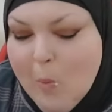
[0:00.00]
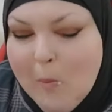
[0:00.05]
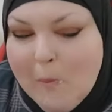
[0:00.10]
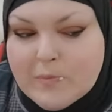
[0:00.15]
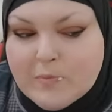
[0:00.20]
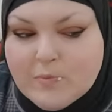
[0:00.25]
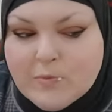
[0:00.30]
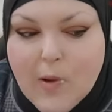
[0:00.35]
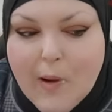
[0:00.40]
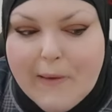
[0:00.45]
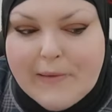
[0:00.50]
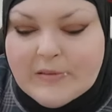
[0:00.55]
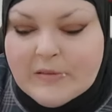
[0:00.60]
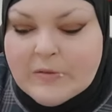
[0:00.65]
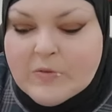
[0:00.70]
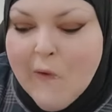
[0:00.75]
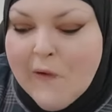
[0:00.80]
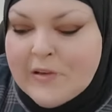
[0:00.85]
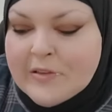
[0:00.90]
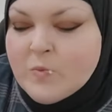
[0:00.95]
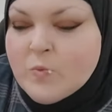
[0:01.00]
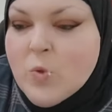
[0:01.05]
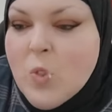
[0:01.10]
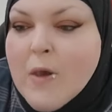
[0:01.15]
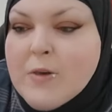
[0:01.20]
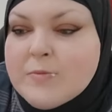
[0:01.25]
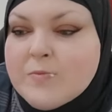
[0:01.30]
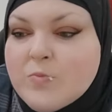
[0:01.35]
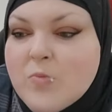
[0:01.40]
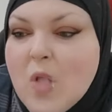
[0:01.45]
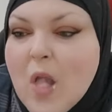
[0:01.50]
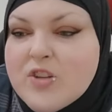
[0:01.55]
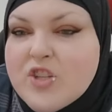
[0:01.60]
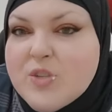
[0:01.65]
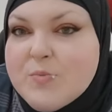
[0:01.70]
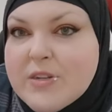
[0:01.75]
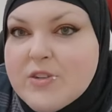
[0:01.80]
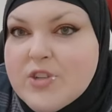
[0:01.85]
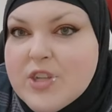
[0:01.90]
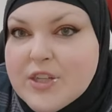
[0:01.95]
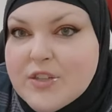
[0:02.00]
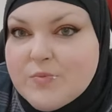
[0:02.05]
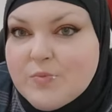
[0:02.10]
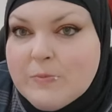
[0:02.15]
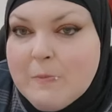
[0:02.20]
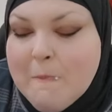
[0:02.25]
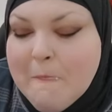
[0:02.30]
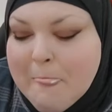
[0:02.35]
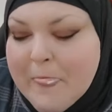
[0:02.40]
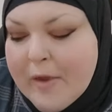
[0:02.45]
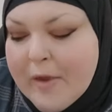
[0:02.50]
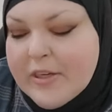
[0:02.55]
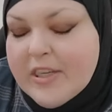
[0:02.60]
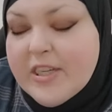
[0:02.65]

Well, you feed her from the table. That's what you taught her.